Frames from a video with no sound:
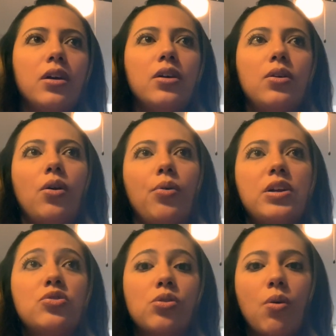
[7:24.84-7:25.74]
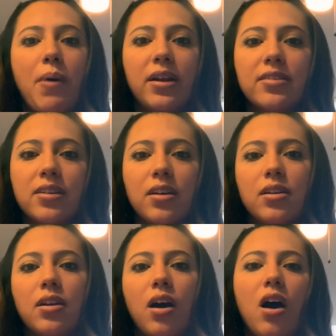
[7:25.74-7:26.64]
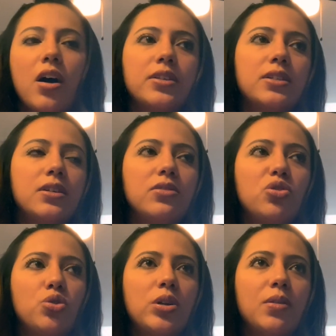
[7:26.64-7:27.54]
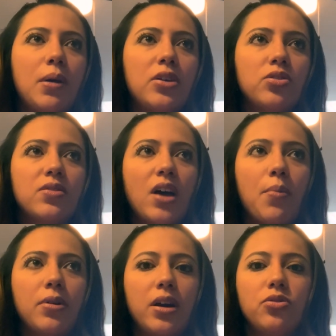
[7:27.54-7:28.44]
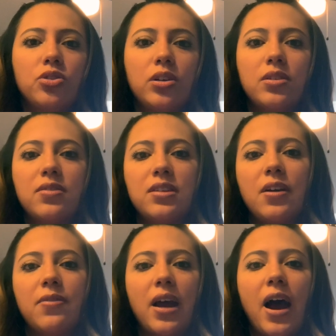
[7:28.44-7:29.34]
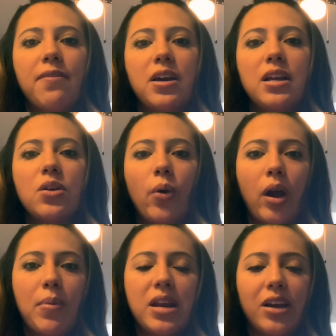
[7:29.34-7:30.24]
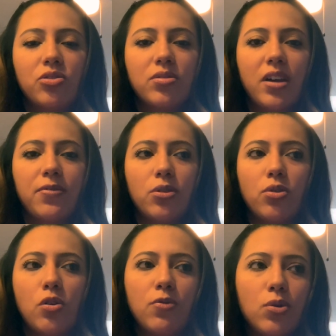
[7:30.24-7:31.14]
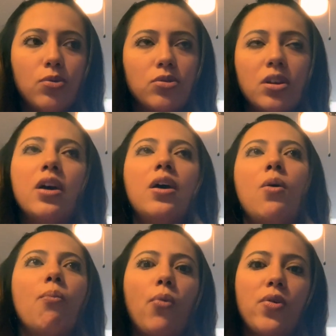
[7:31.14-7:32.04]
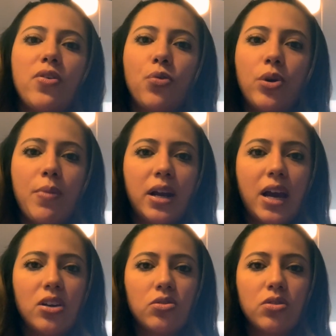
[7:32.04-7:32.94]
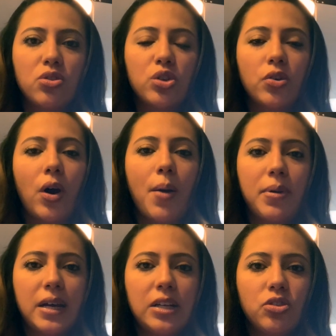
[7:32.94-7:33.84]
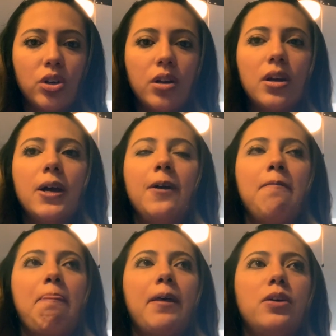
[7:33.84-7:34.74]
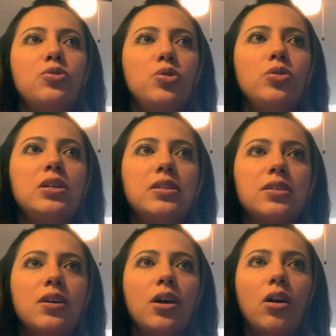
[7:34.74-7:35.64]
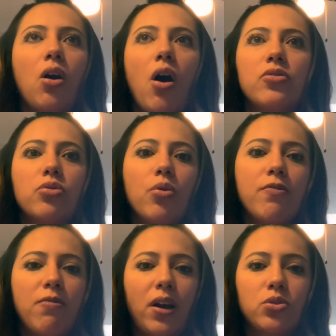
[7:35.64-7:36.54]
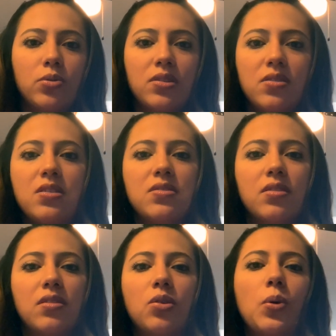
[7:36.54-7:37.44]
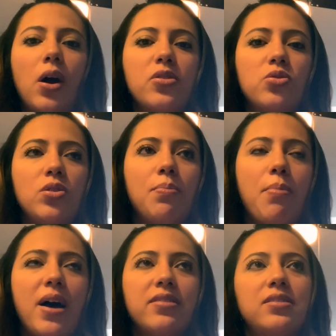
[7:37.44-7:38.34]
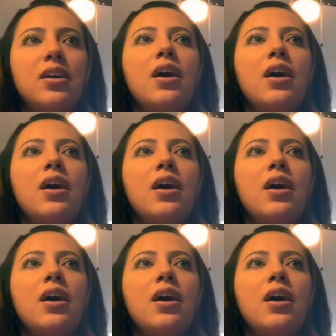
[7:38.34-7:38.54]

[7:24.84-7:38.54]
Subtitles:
internal medicine to treat the patient's hypertension to see if they have any recommendations after you've used more than 3 medications to treat their hypertension? Do you need to consult infectious diseases in regards to the best